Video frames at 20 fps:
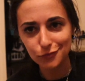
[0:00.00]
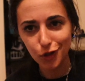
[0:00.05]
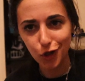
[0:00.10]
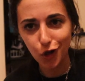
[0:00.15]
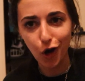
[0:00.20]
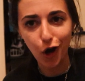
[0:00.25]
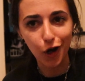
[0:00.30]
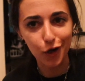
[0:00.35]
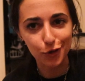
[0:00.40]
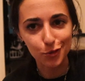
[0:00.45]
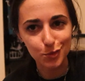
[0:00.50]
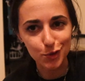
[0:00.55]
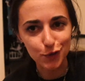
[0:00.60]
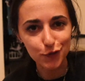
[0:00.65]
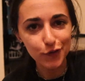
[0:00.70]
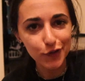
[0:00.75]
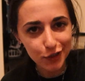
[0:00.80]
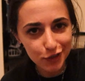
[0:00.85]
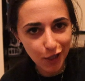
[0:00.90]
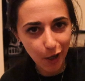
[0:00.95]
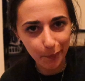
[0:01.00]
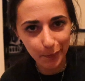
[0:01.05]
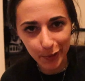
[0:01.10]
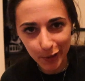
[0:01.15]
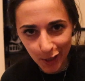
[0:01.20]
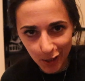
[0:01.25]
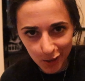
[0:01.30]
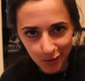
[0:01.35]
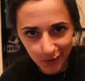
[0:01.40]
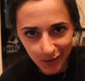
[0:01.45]
card almost filled up,
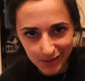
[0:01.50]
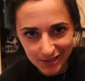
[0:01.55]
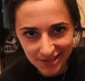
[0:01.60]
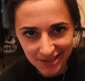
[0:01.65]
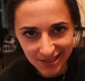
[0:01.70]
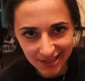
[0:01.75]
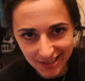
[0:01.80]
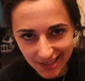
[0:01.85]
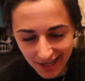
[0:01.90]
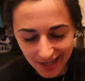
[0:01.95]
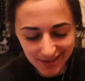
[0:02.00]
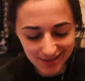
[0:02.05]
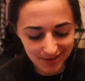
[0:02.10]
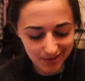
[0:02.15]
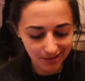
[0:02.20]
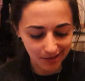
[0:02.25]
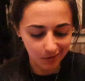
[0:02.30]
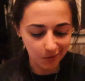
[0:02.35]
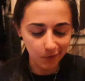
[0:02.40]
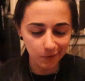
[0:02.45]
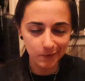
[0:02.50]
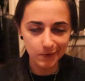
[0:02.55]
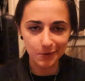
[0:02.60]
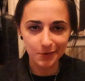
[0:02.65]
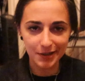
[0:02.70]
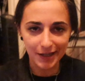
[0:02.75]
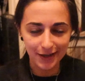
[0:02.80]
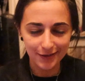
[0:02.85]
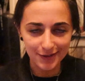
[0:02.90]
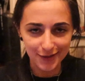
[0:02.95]
but anyways, yes, hopefully
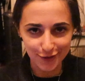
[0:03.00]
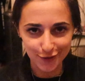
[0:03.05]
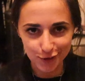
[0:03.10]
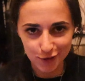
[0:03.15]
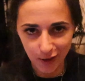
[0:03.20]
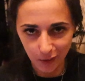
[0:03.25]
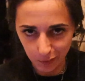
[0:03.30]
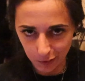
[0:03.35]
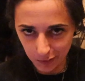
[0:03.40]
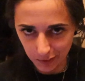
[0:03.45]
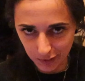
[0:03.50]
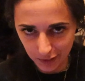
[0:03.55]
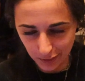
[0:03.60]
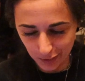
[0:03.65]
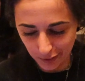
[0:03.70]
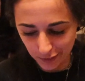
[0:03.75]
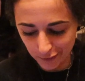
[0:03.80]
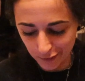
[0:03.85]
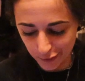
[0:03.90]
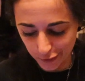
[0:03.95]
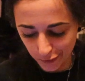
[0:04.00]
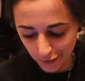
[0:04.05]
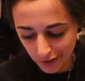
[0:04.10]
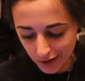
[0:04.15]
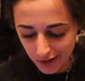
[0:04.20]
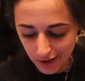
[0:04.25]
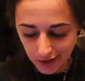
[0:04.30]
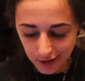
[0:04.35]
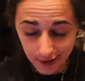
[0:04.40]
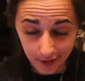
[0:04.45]
we have another supplement review
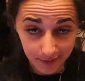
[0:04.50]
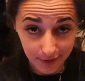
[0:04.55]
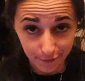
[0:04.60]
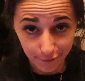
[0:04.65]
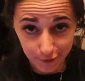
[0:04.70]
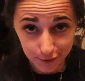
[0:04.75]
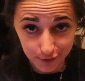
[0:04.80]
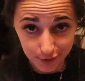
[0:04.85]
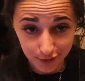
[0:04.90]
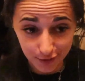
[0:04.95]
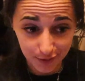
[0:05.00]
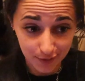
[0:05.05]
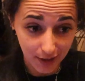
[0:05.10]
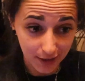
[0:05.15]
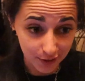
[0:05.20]
coming out for you soon.